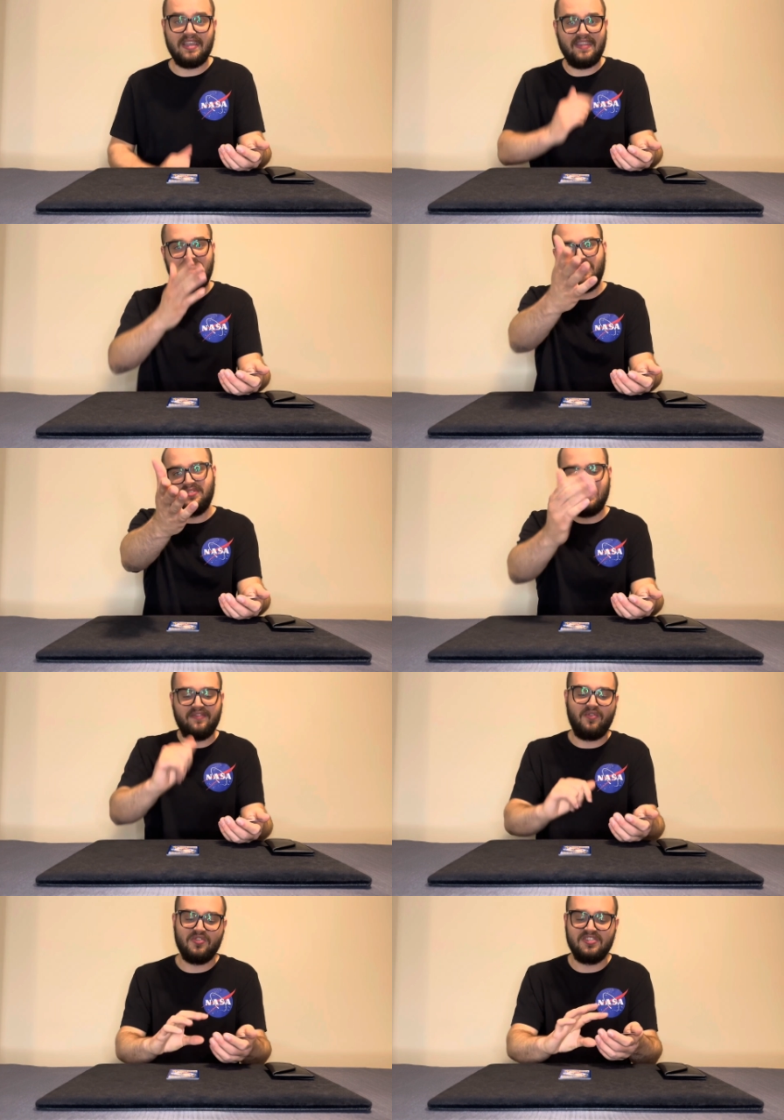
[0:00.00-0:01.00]
And then he would say, of
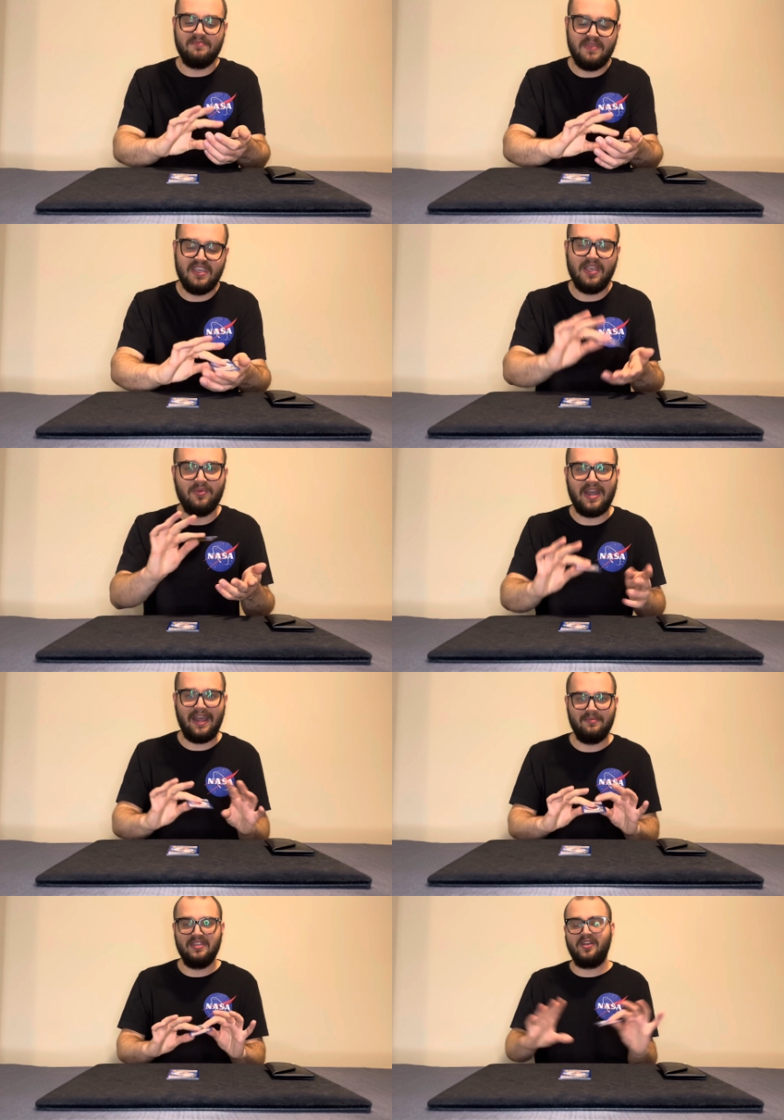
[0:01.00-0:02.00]
course, to me, he would
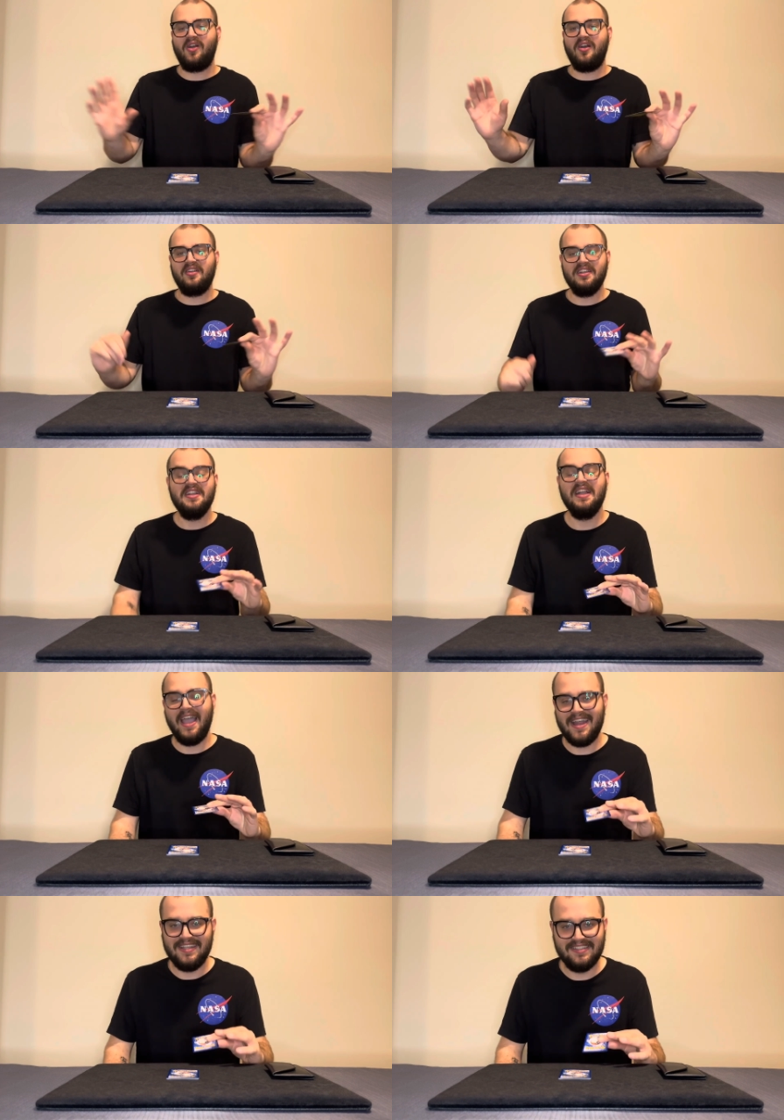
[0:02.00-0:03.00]
hand me the card
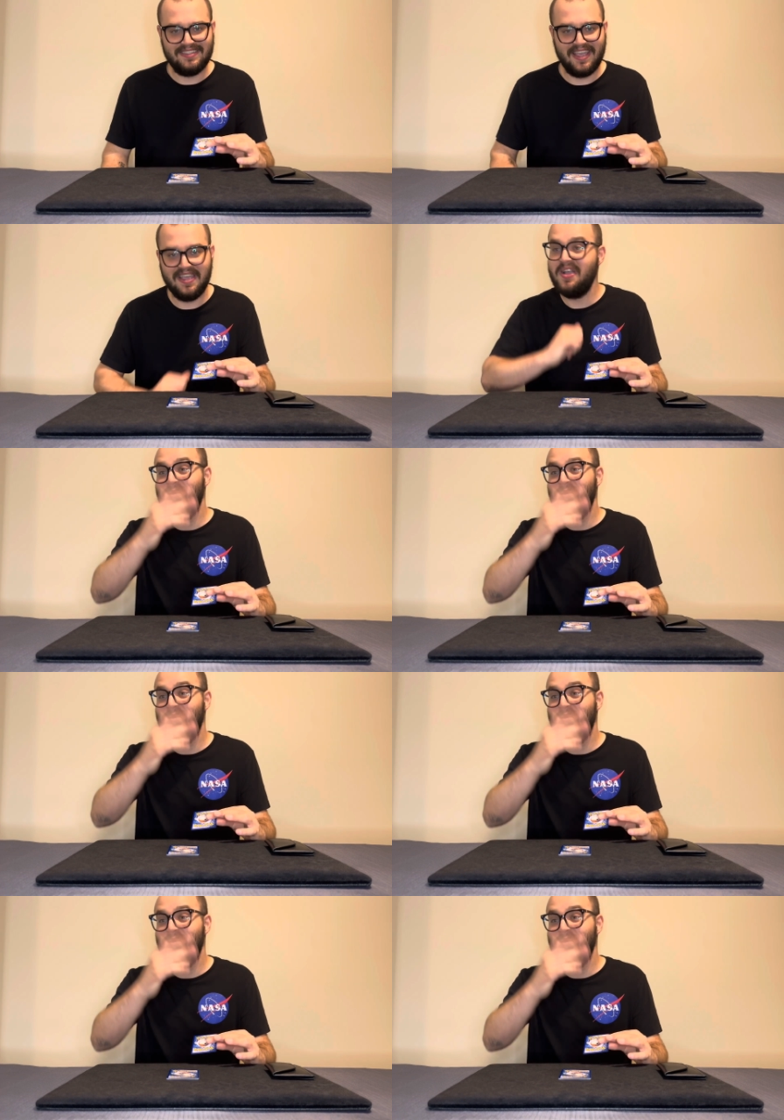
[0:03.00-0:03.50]
and he'd say,